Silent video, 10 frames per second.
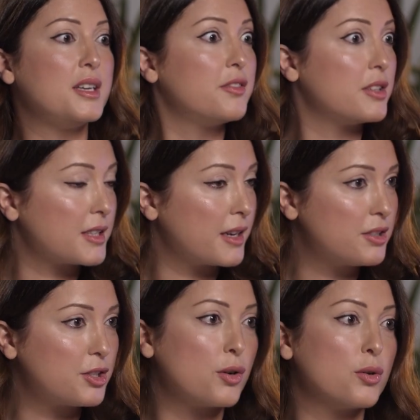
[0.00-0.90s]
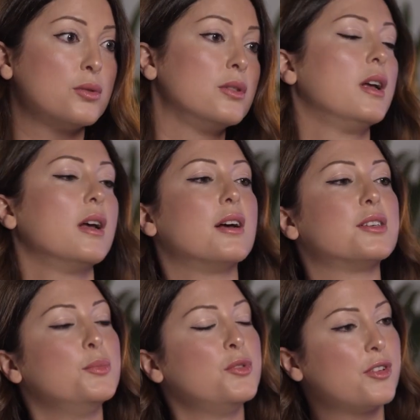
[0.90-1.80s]
even skin tone, a
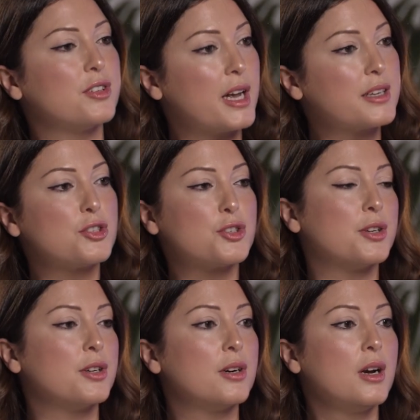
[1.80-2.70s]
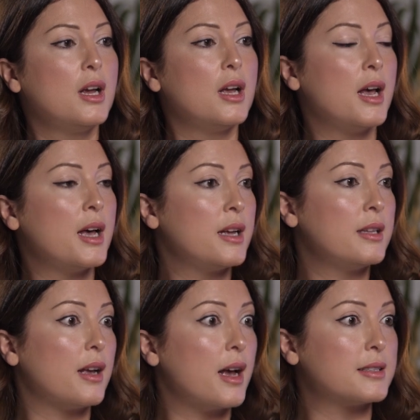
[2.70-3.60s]
smoother texture,
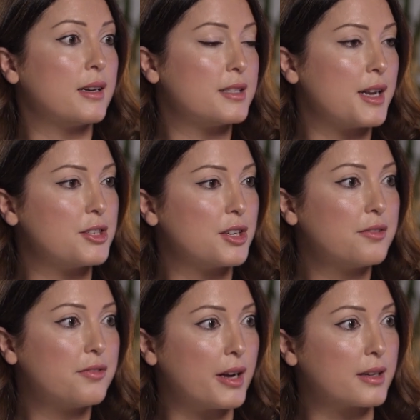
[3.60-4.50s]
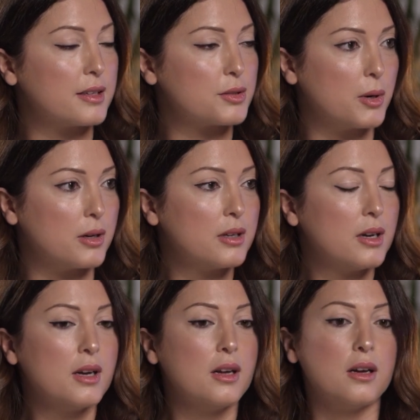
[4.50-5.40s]
and has an anti-aging effect as well.
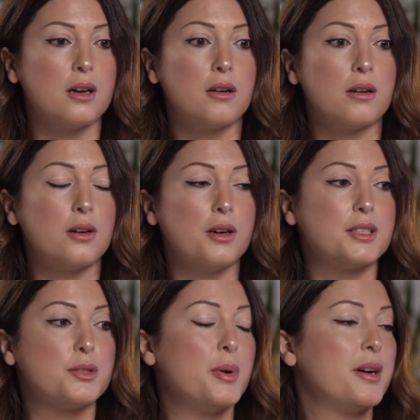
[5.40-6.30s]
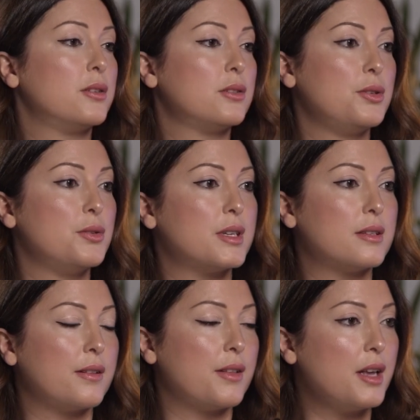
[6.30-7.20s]
It's better to use
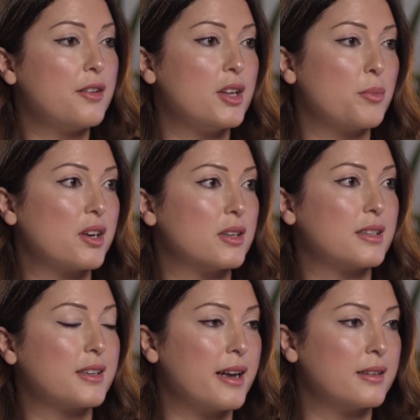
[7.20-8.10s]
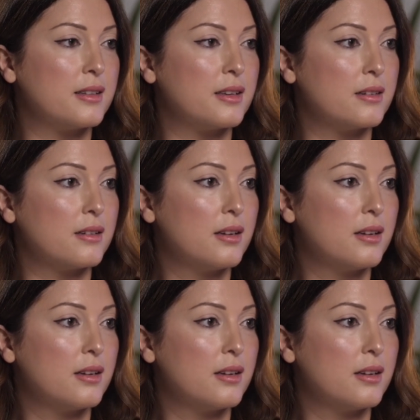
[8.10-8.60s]
it in the evening because it can